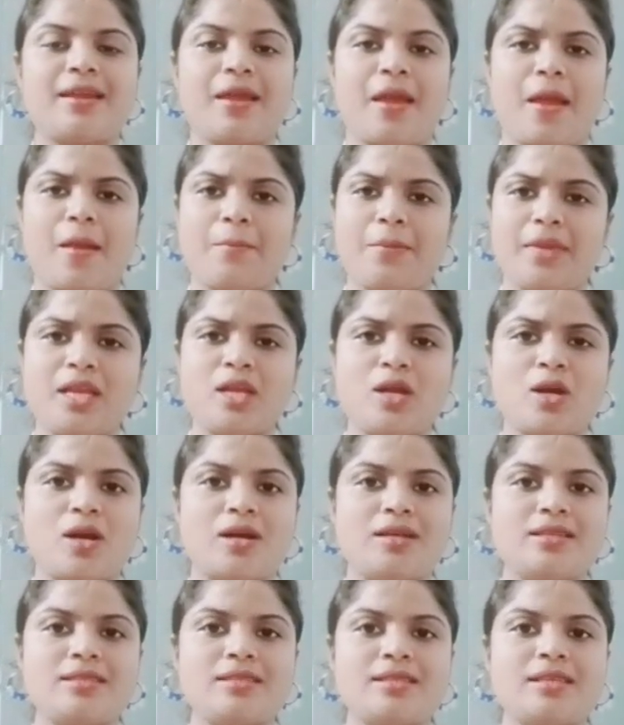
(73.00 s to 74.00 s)

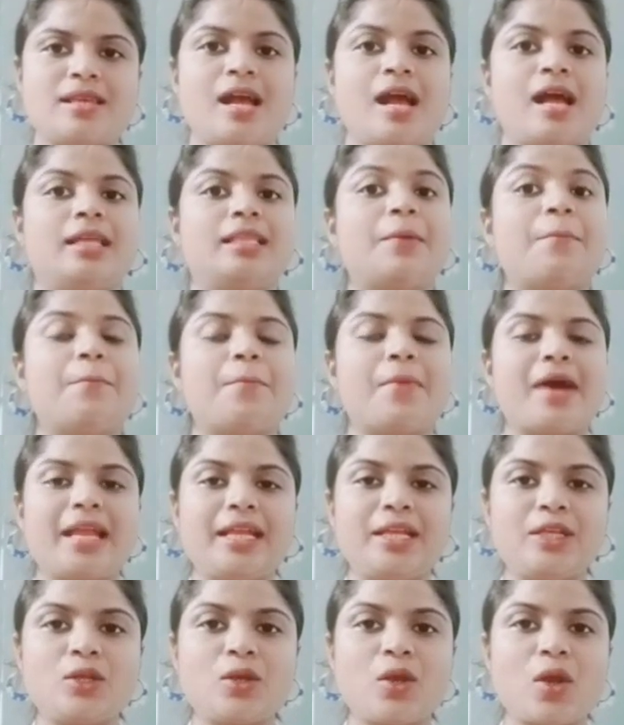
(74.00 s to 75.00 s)
because the
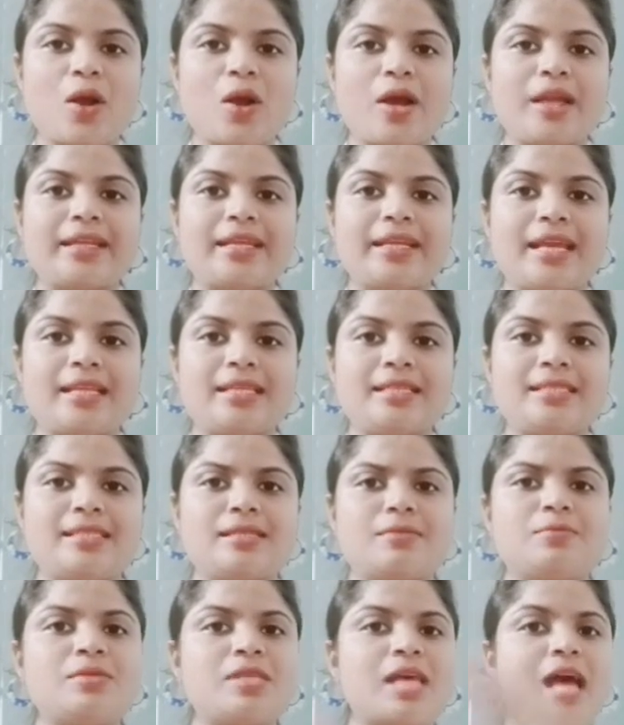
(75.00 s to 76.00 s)

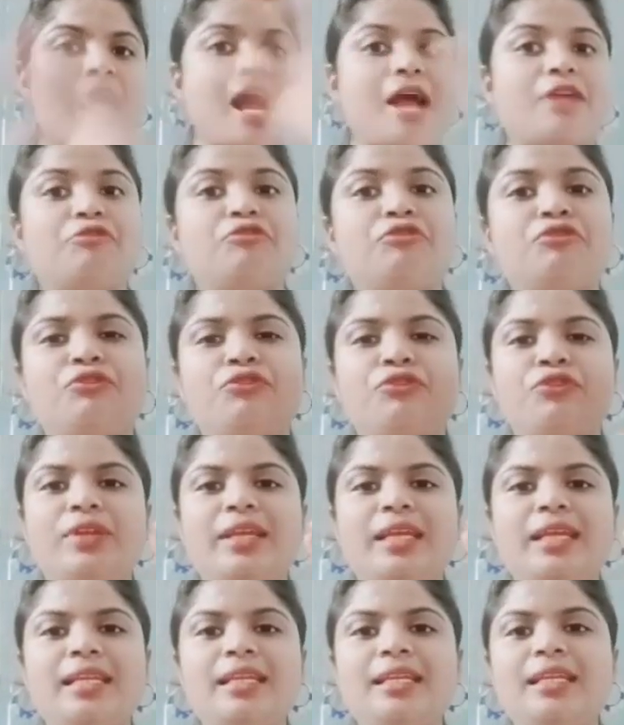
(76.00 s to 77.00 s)
microorganisms are
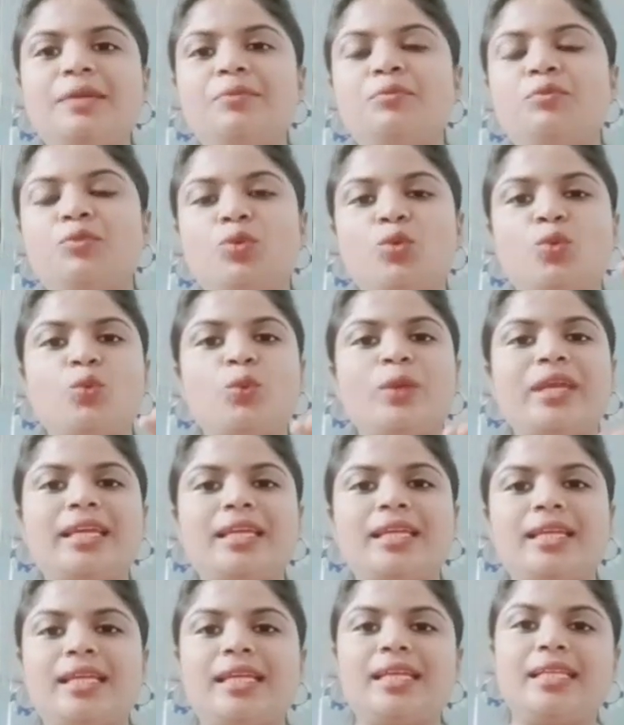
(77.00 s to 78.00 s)
freely
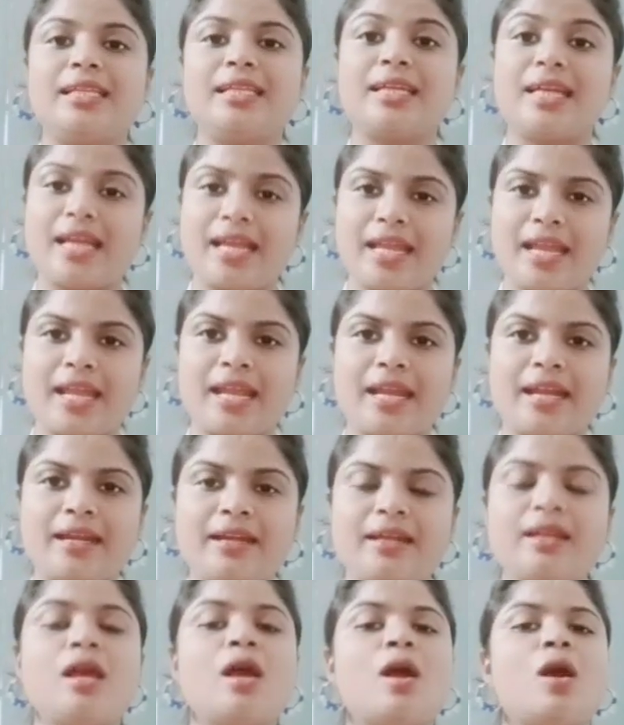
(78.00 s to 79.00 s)
moving in the
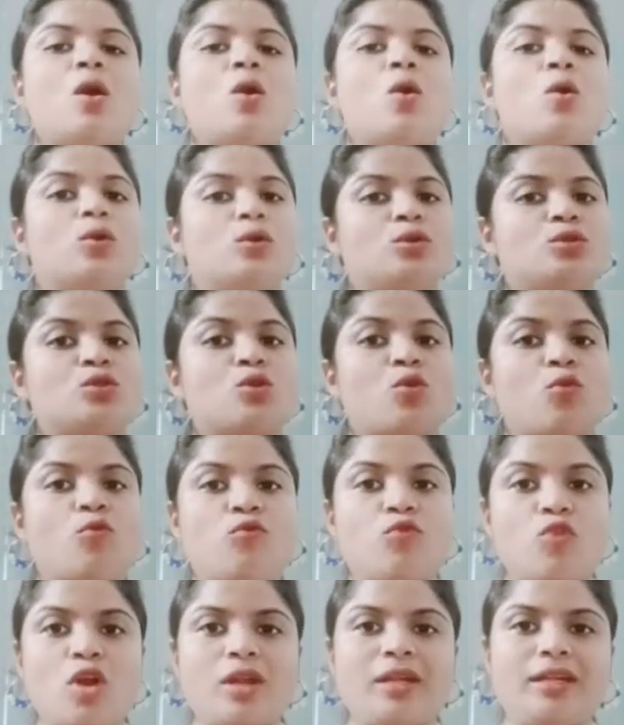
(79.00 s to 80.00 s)
air, also
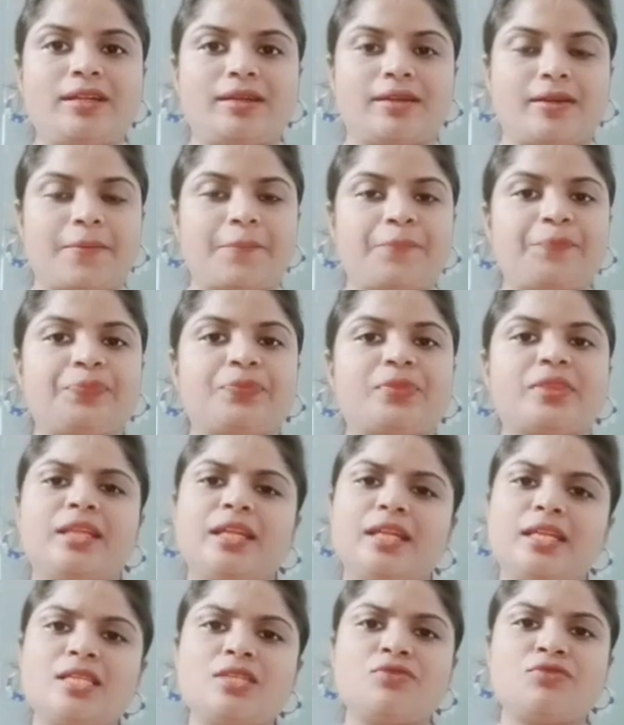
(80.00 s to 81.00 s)
water.
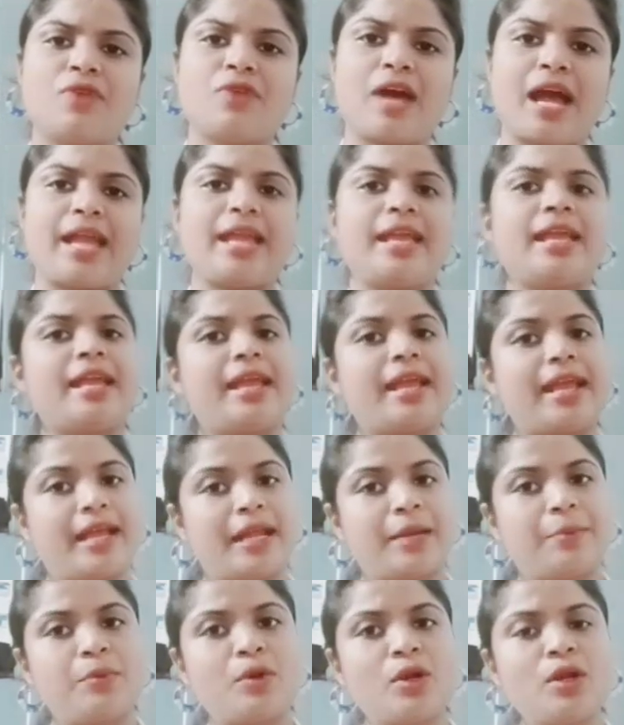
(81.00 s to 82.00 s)
That is why
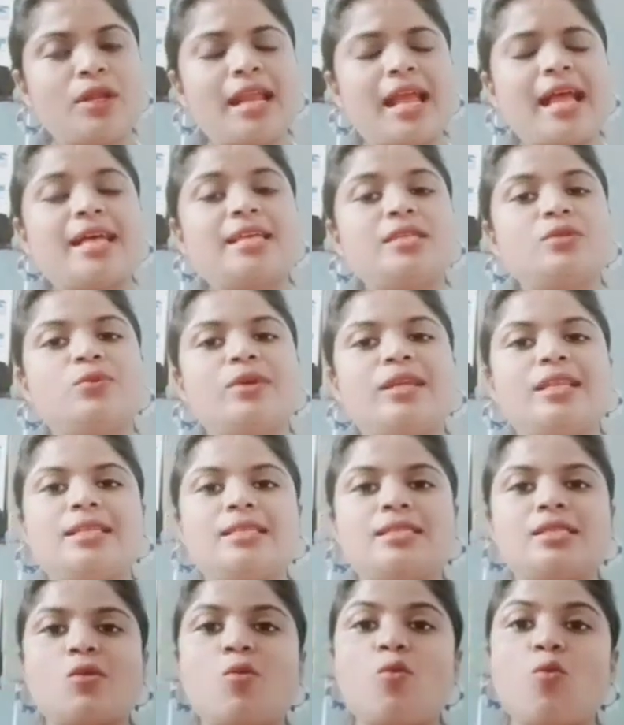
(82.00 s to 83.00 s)
airborne as well
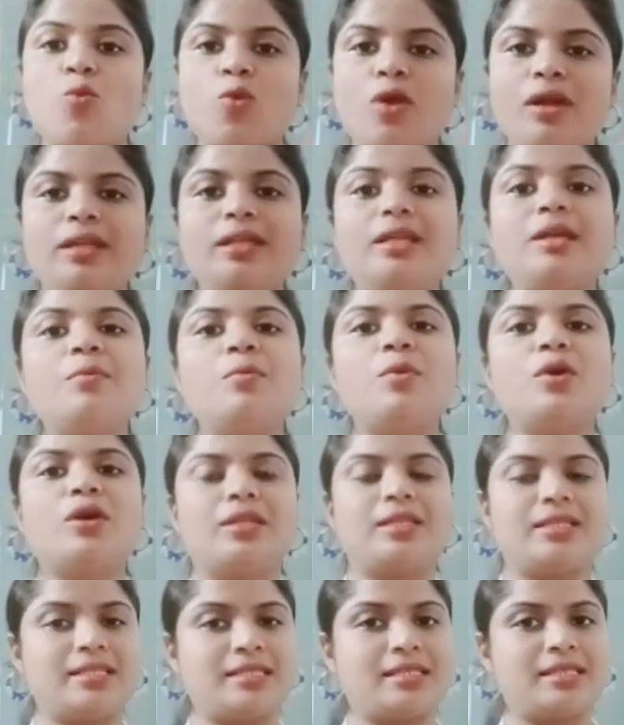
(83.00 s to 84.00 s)
as the
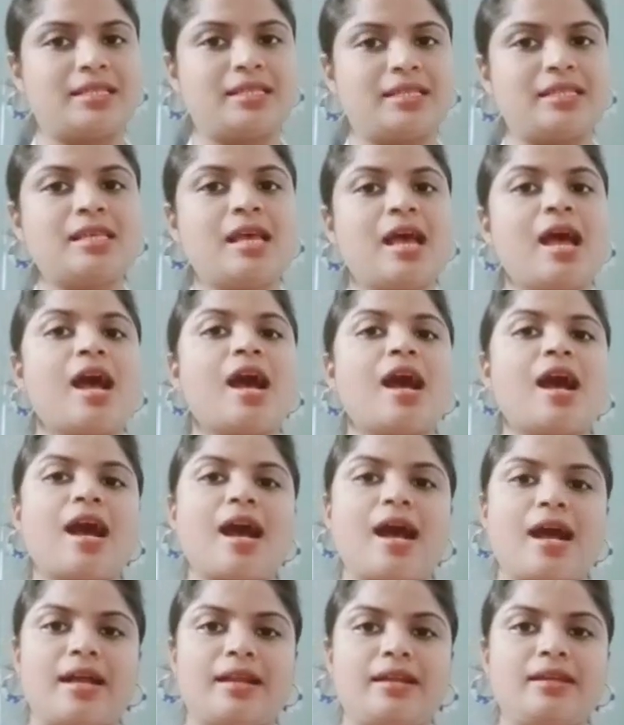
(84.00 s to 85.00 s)
waterborne diseases
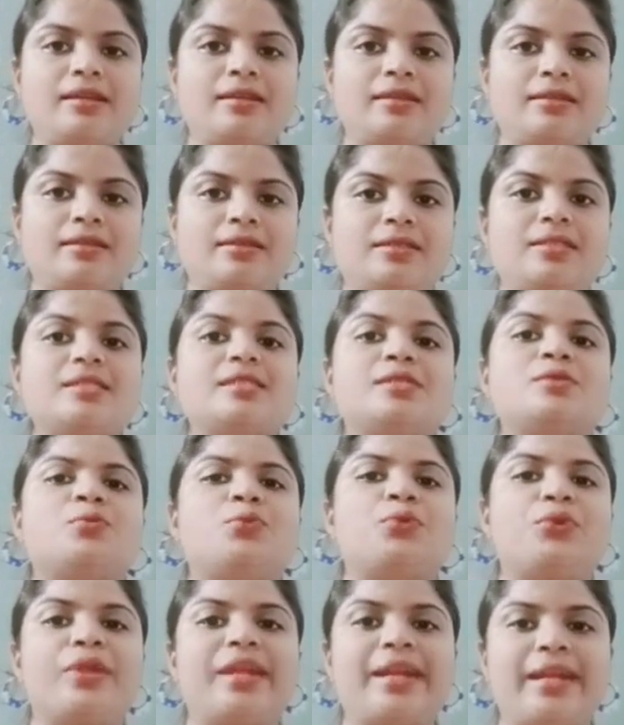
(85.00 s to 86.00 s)
are
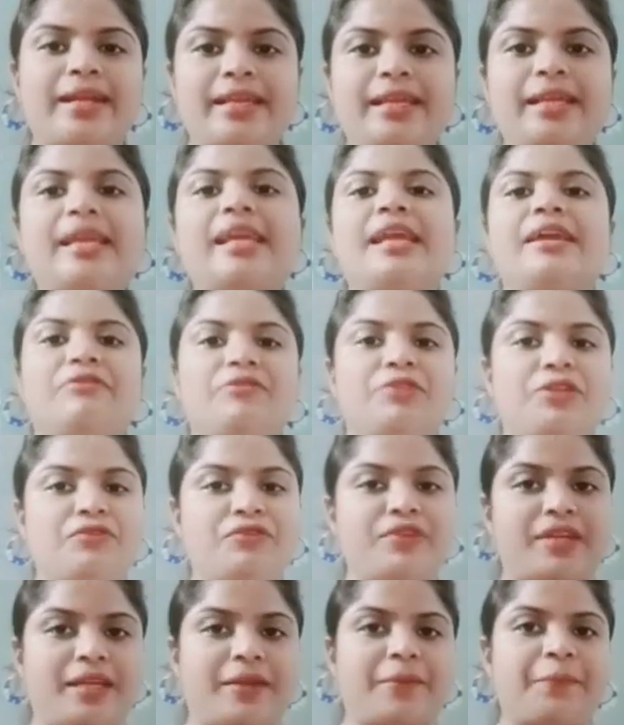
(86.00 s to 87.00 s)
spreading
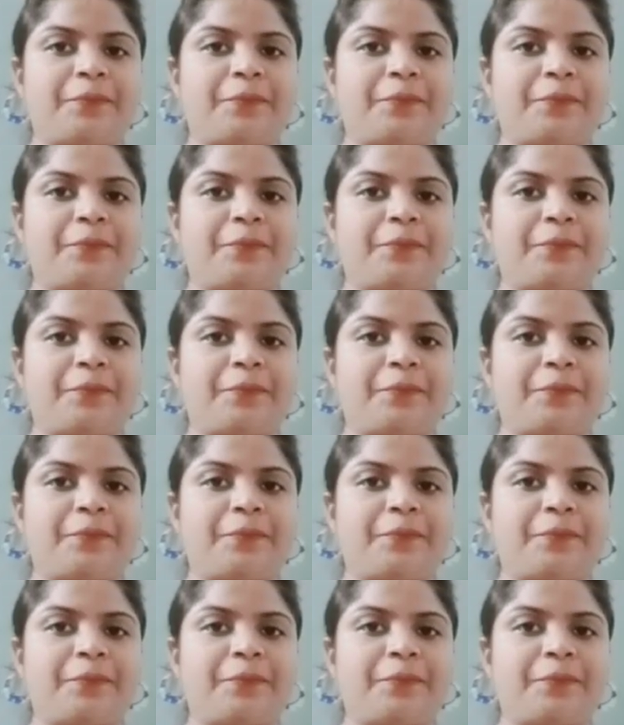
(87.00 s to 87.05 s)
everywhere.